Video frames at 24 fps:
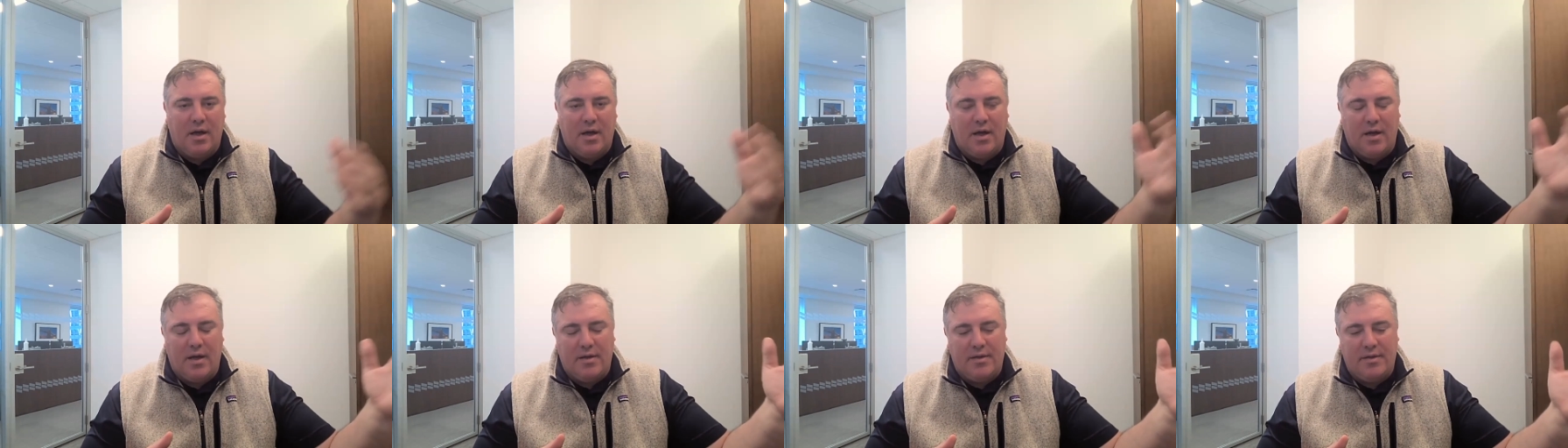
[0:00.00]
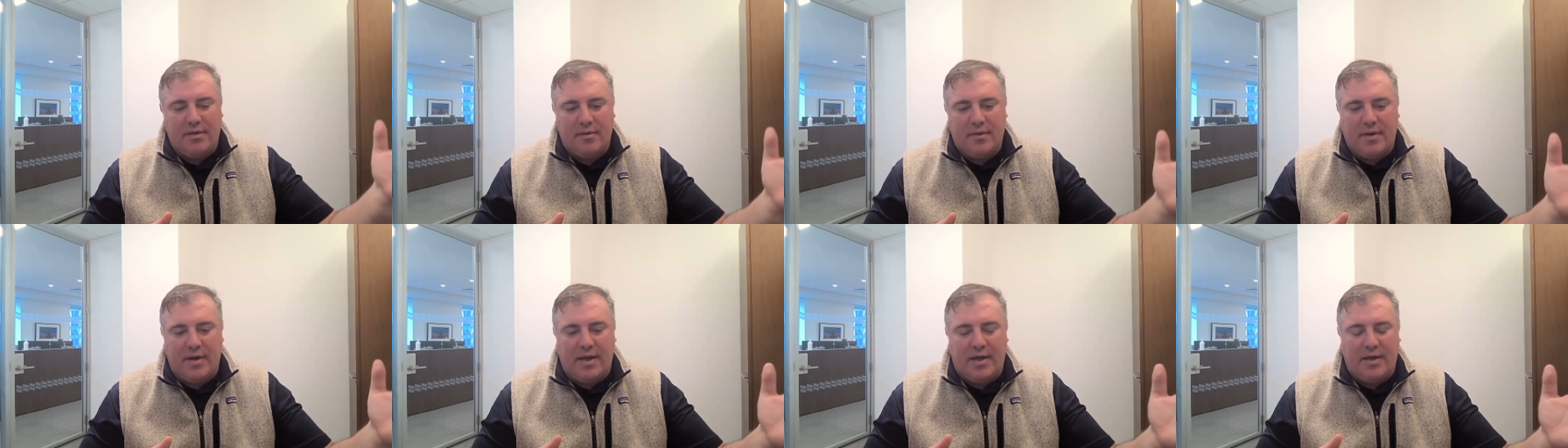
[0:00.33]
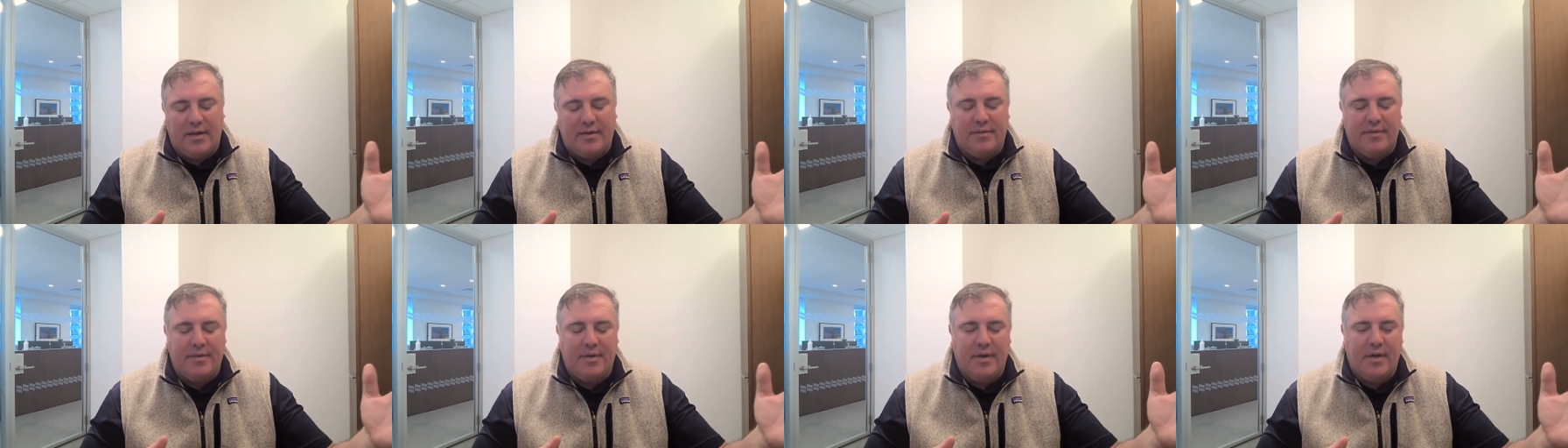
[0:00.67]
You
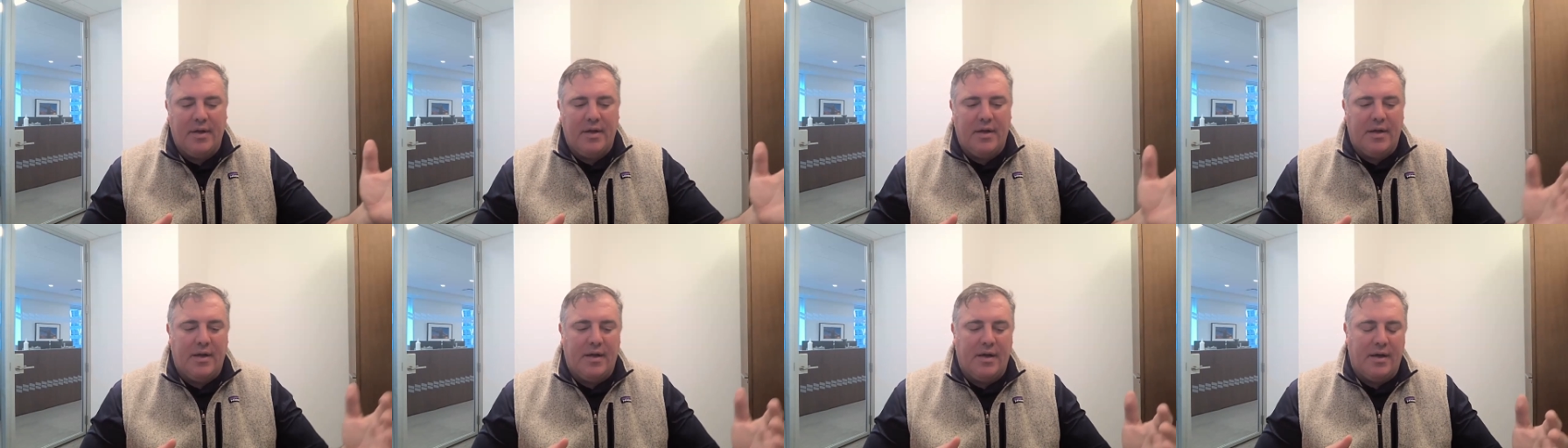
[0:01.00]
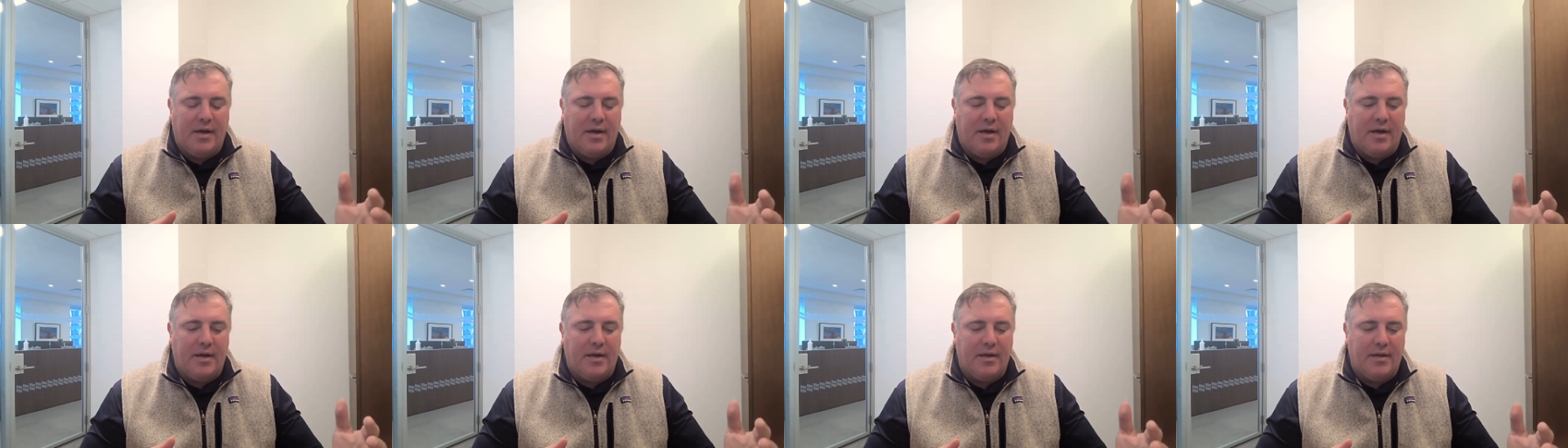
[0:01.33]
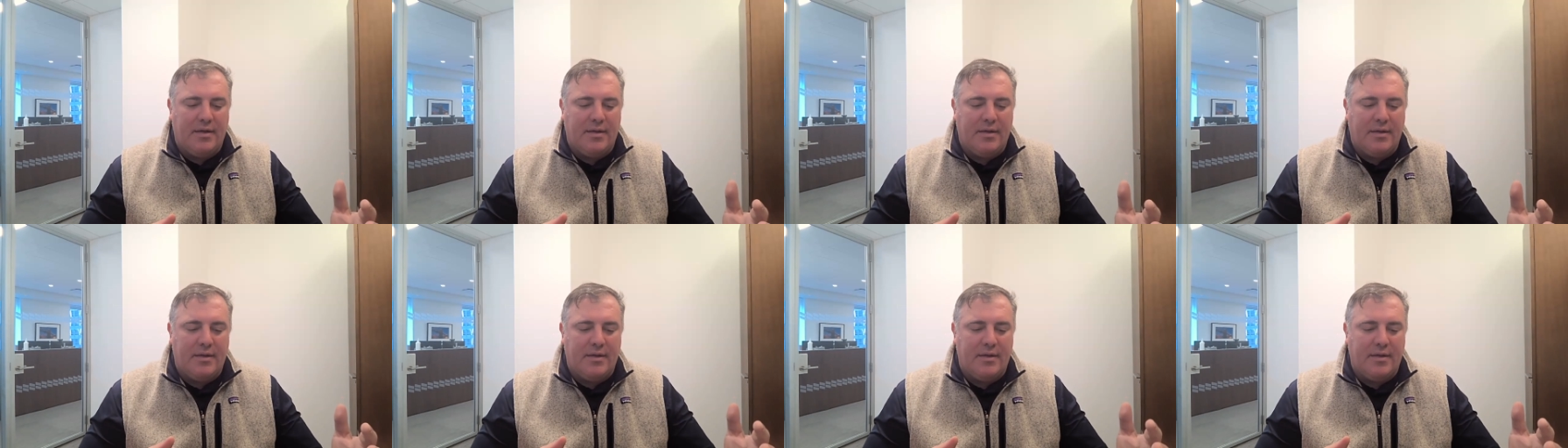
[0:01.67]
had
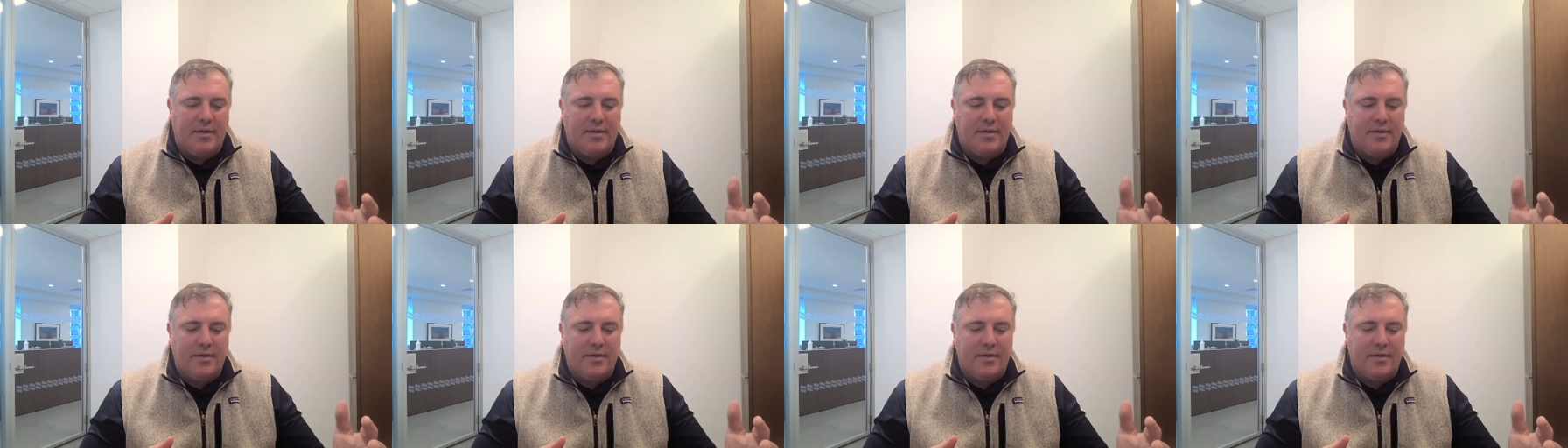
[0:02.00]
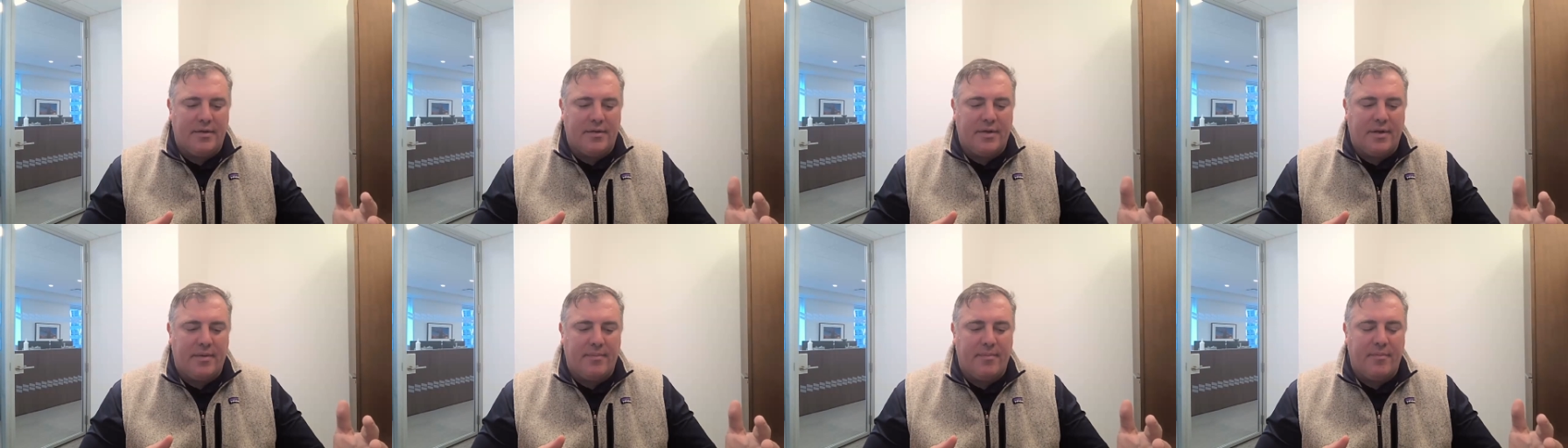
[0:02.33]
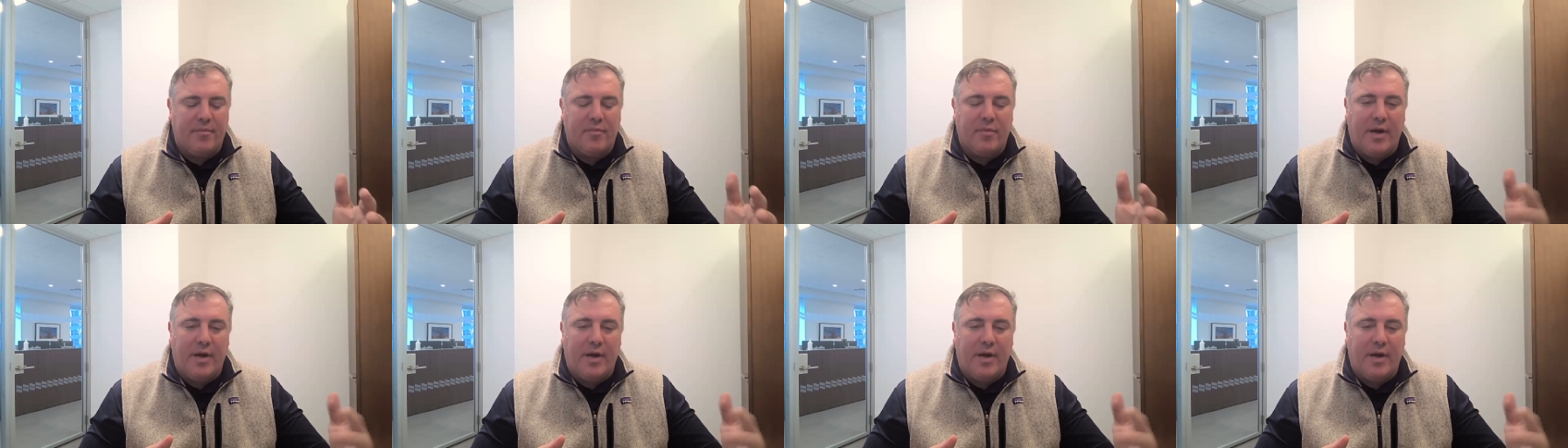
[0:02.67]
them